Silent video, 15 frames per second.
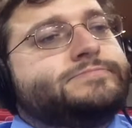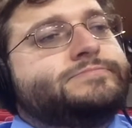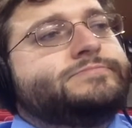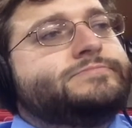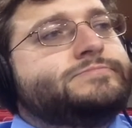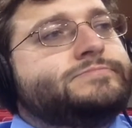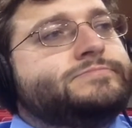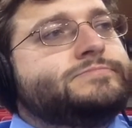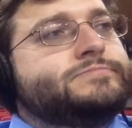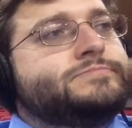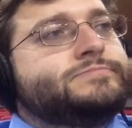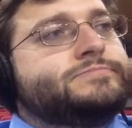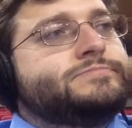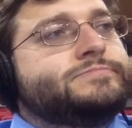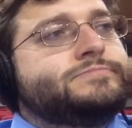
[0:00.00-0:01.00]

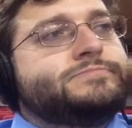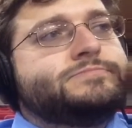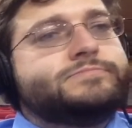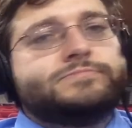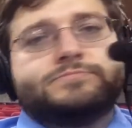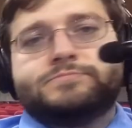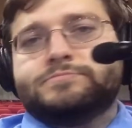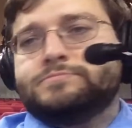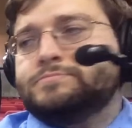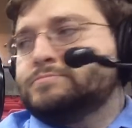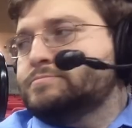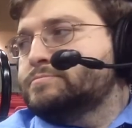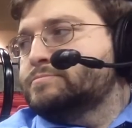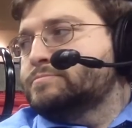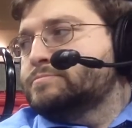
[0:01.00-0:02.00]

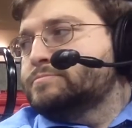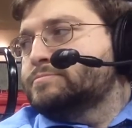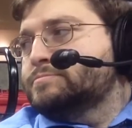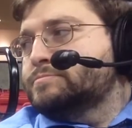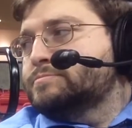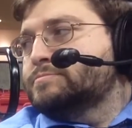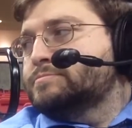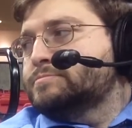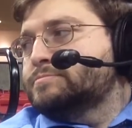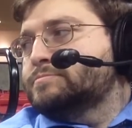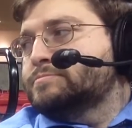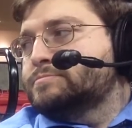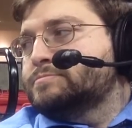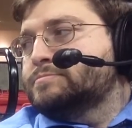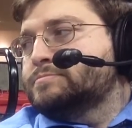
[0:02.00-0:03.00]

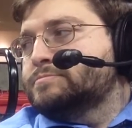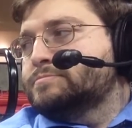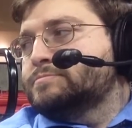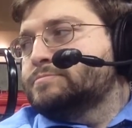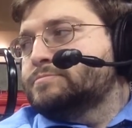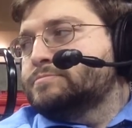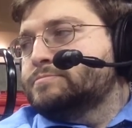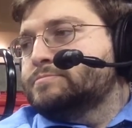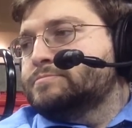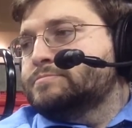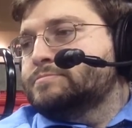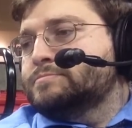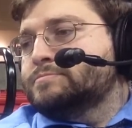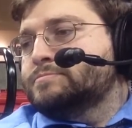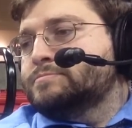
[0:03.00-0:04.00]

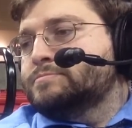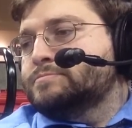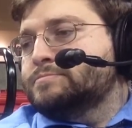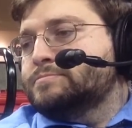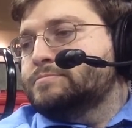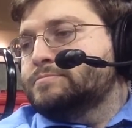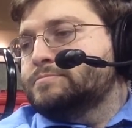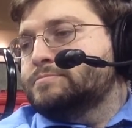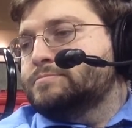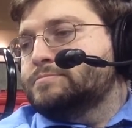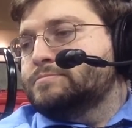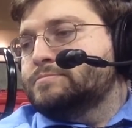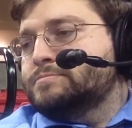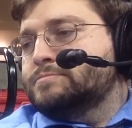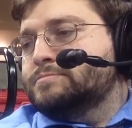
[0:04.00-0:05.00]

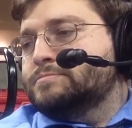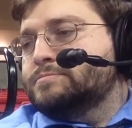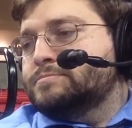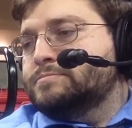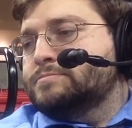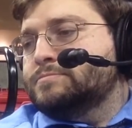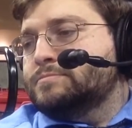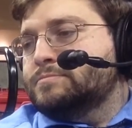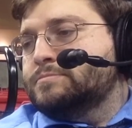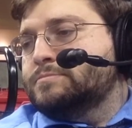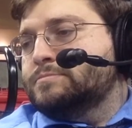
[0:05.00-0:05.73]
This person isn't speaking.